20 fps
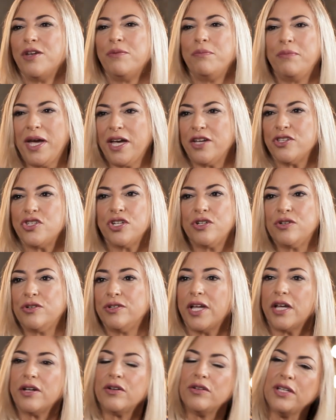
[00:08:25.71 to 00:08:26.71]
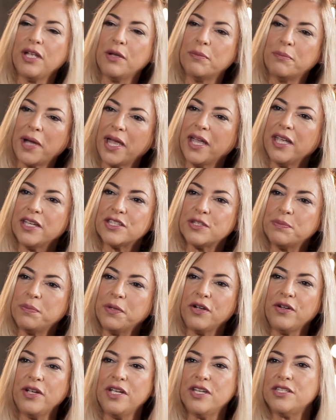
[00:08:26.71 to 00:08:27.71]
and magical, not only in my
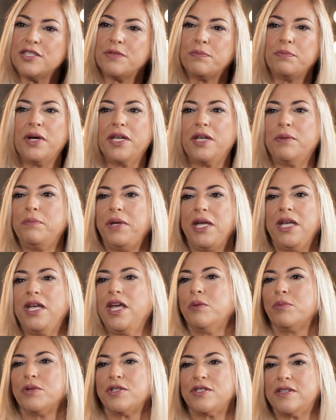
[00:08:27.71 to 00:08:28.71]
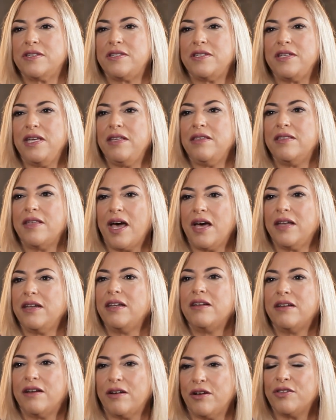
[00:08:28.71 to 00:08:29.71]
experience, but in being able to see
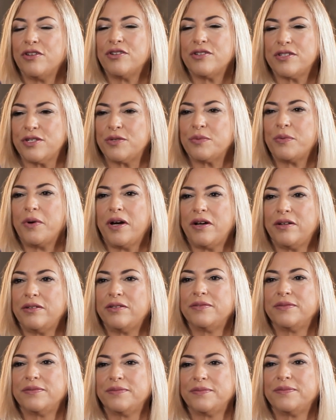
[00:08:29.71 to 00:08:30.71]
that in others as well.